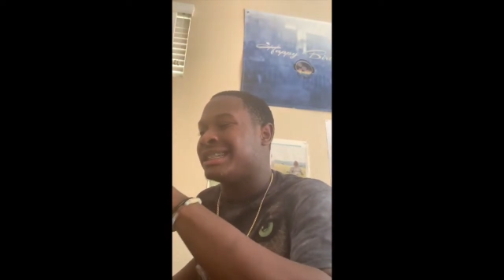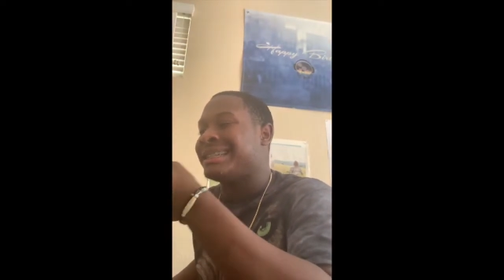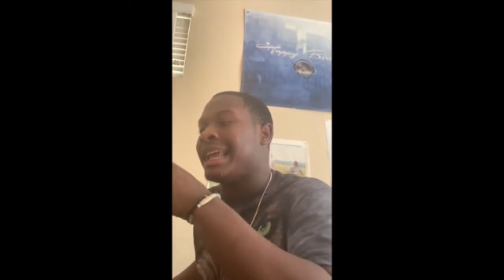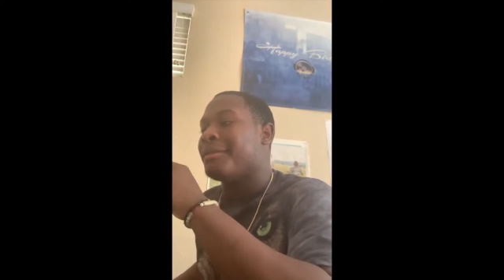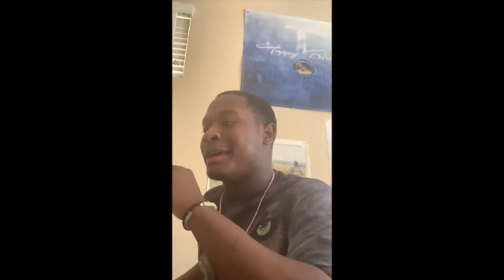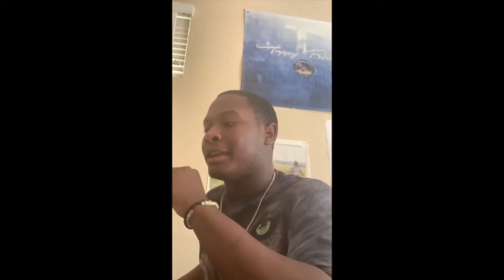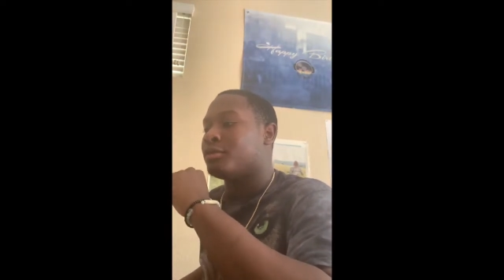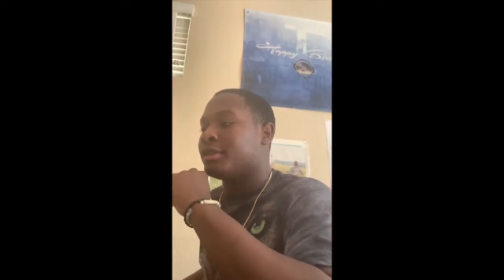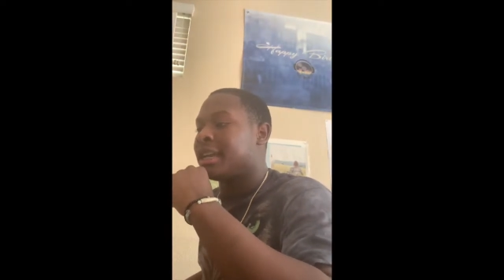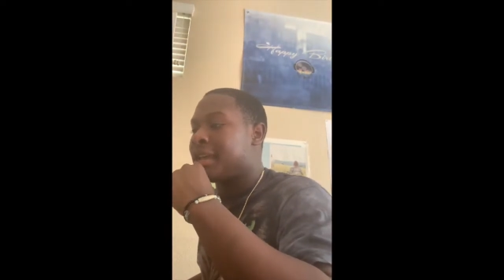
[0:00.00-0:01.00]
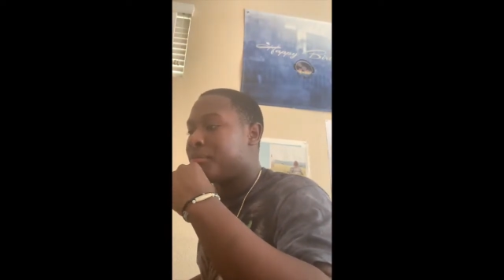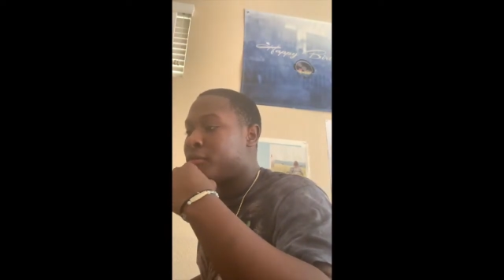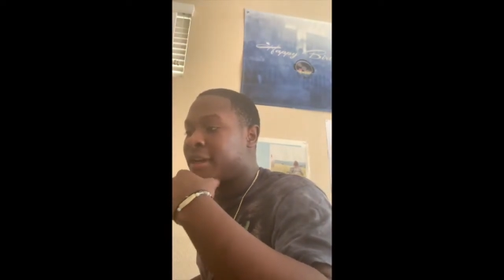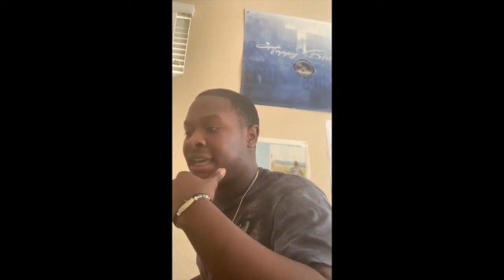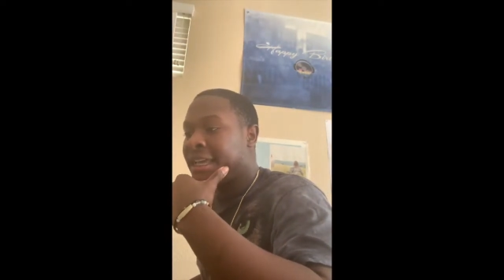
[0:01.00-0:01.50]
the same at
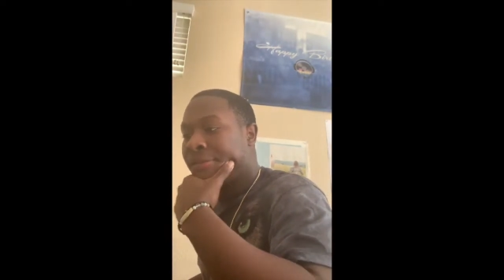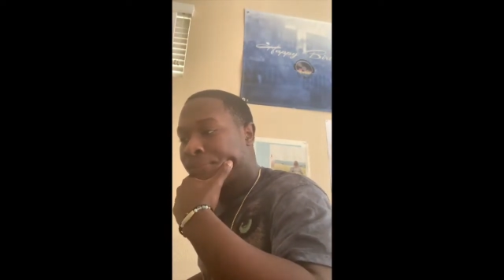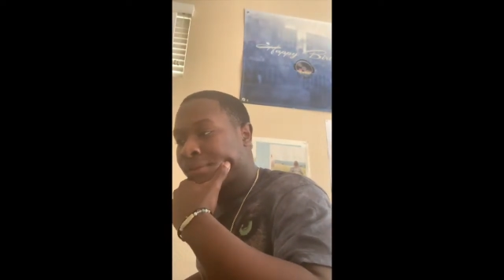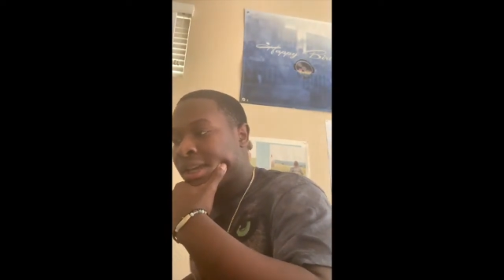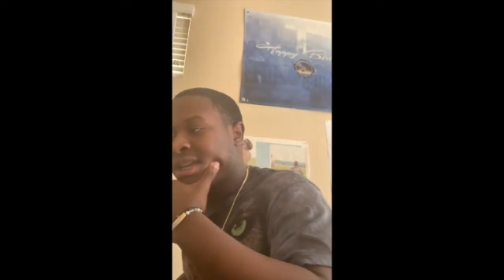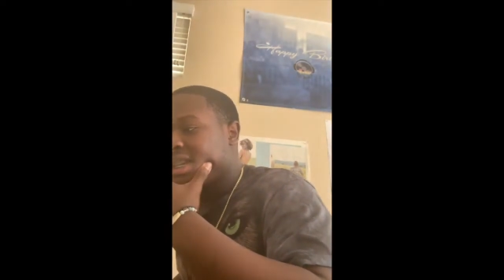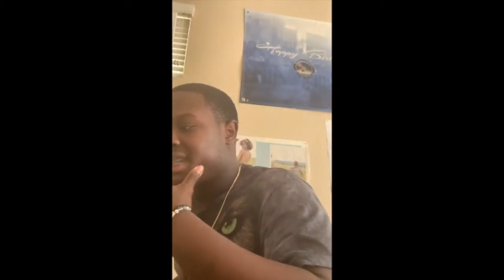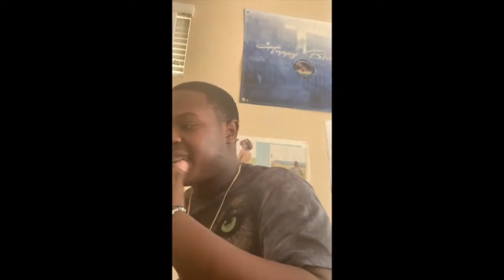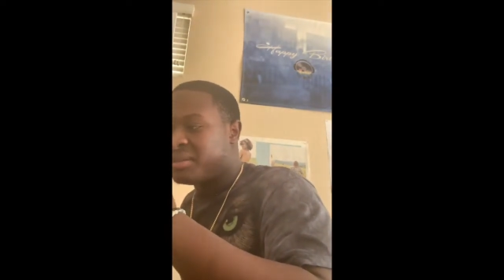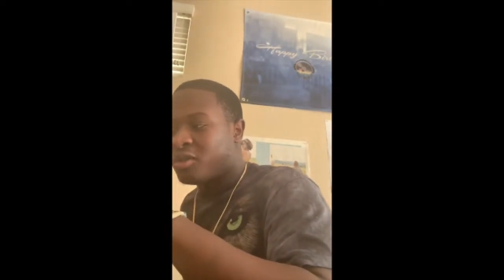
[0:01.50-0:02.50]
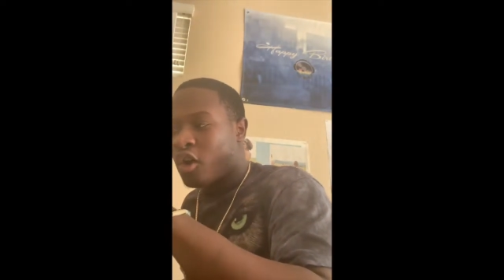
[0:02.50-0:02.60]
28.8. James